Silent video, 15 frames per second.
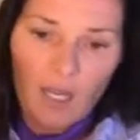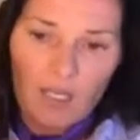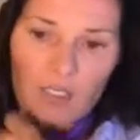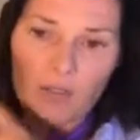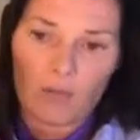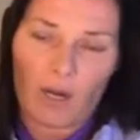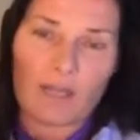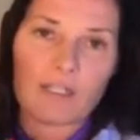
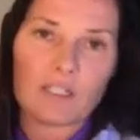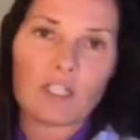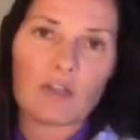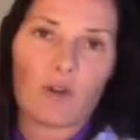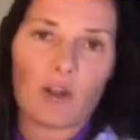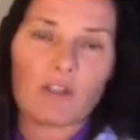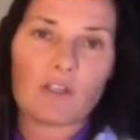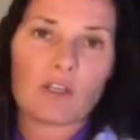you run into
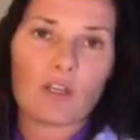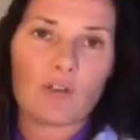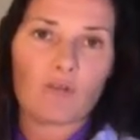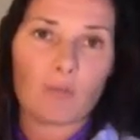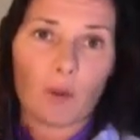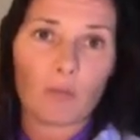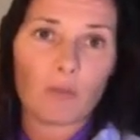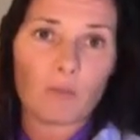your own set
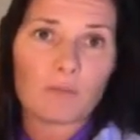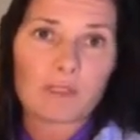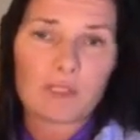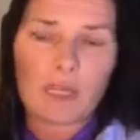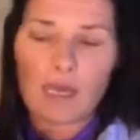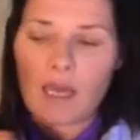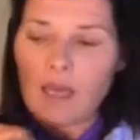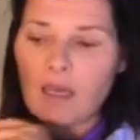of problems
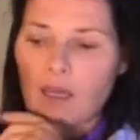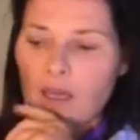there